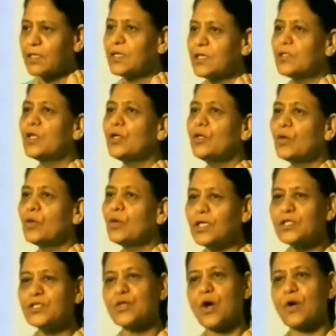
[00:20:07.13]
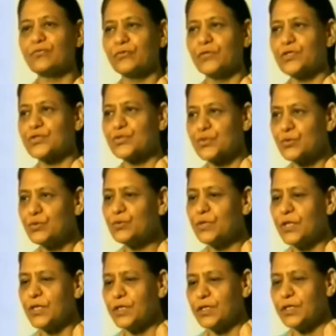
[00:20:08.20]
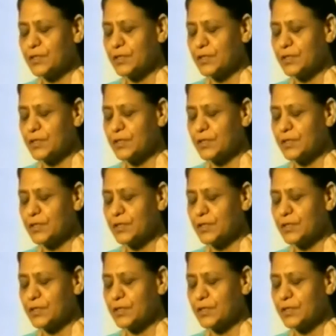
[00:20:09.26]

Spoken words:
the knowledge of the student,